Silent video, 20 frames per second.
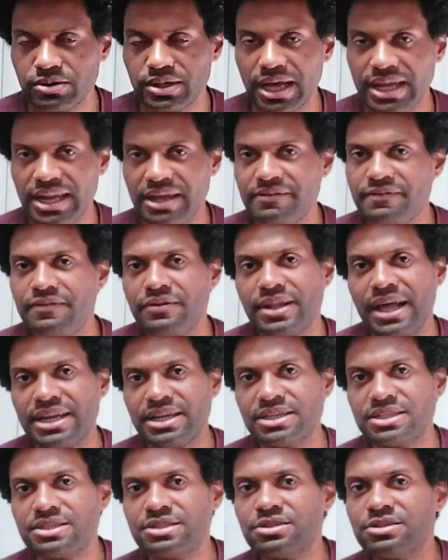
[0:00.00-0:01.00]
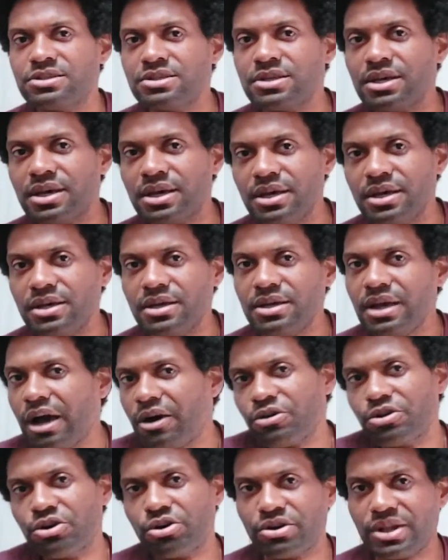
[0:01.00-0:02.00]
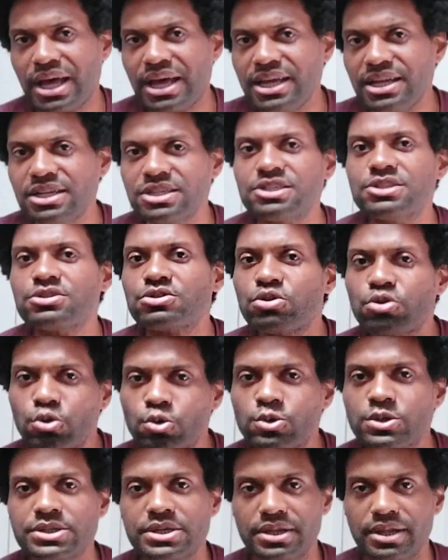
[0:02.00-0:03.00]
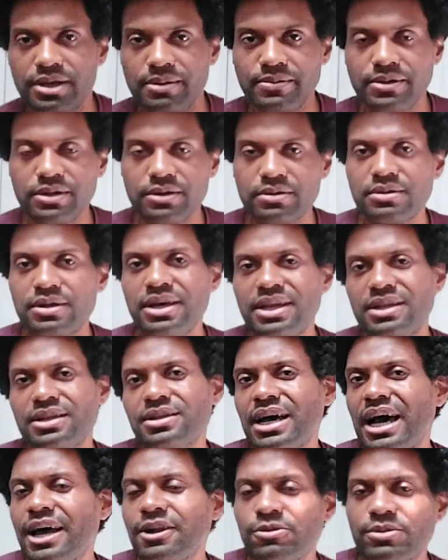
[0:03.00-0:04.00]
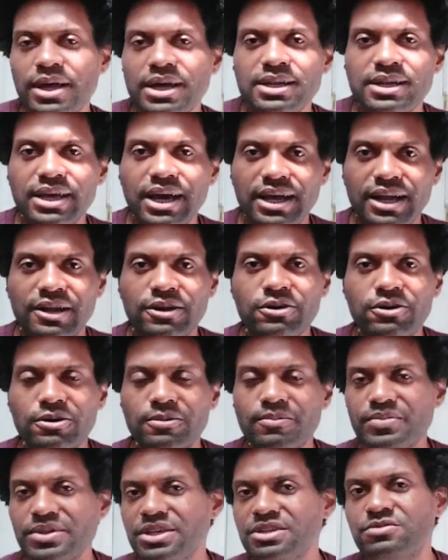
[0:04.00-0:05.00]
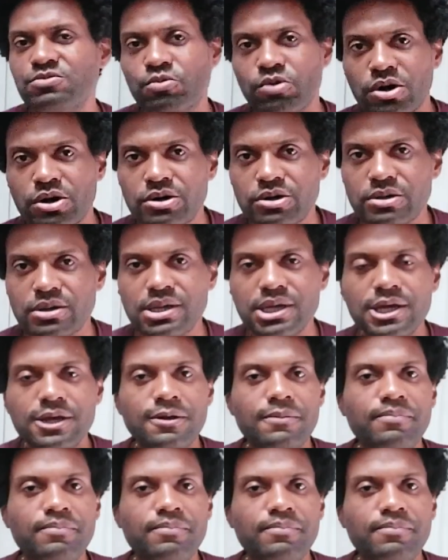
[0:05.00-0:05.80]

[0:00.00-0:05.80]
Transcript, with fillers: Like, they feel like this is, I don't know, like, this is cool to them, you know, and I don't like that at all. It's wrong.